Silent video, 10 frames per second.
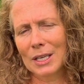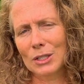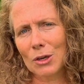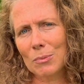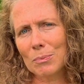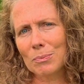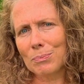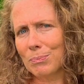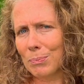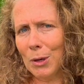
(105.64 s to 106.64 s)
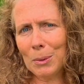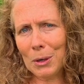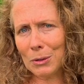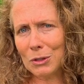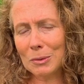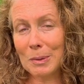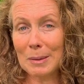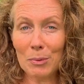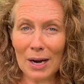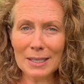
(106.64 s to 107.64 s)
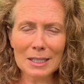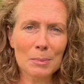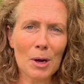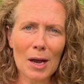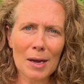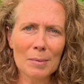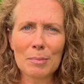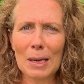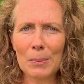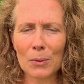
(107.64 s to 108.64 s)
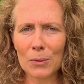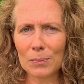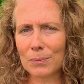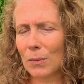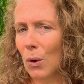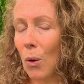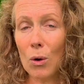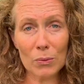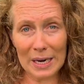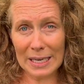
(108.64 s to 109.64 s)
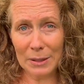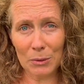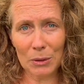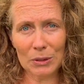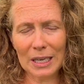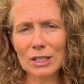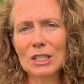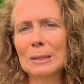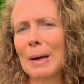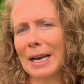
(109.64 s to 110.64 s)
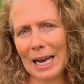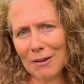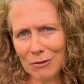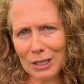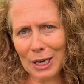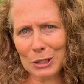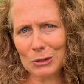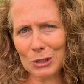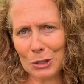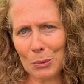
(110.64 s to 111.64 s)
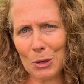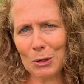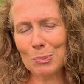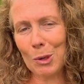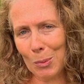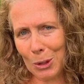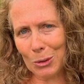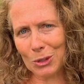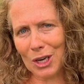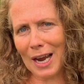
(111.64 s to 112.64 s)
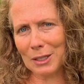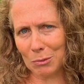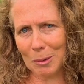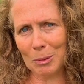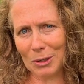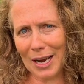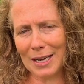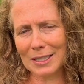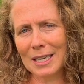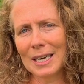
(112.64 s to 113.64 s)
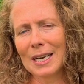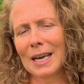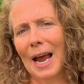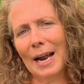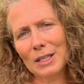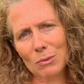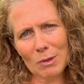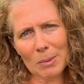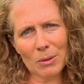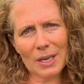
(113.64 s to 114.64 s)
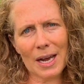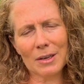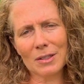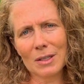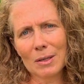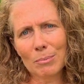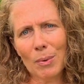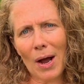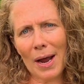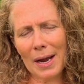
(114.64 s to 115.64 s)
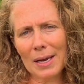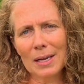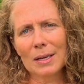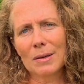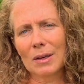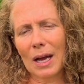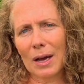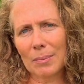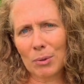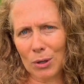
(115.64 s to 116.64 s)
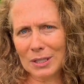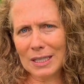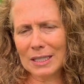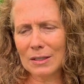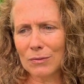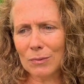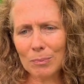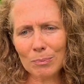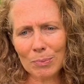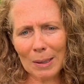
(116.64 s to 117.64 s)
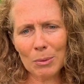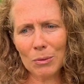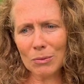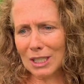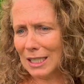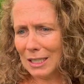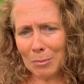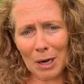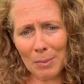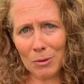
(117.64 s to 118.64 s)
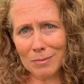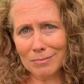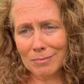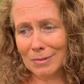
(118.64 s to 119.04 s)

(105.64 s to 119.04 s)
So permaculture has been practiced by people all around the world. In just about every country in the world, permaculture has rippled out. And it's rippled out by a process of people teaching people.